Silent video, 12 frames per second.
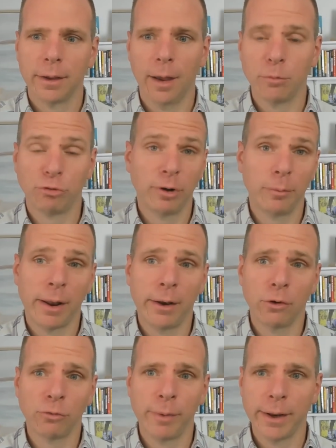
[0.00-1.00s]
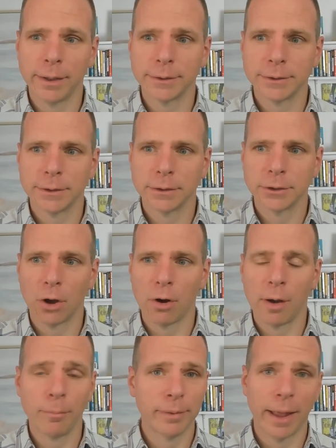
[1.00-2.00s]
streamlining those meetings.
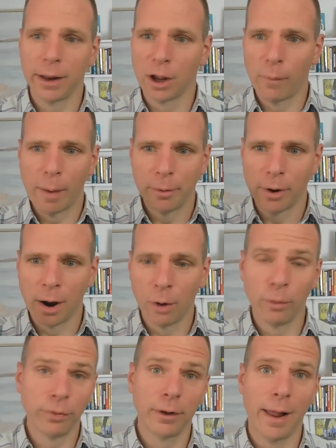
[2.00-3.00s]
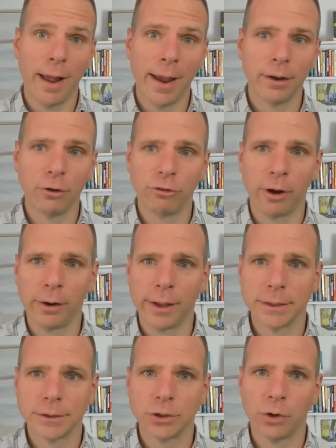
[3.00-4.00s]
So I'm planning a webinar with a client. He's
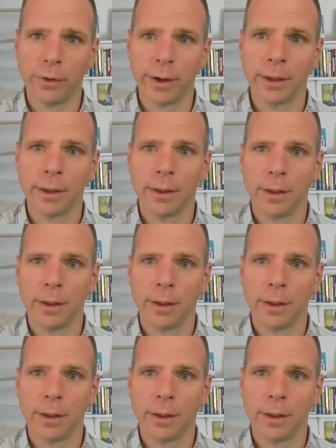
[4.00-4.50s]
sharing his story.